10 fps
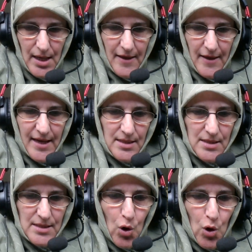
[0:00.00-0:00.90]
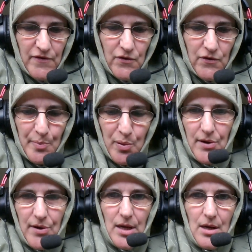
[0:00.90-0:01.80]
There's an
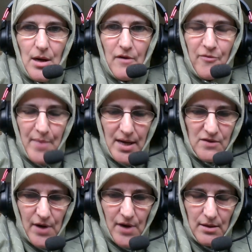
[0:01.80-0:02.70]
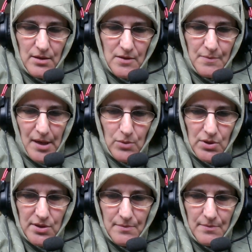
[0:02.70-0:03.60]
over-reporting of mass violence by
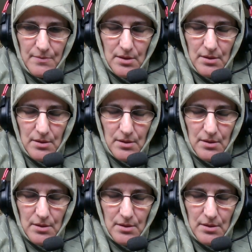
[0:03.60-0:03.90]
Muslims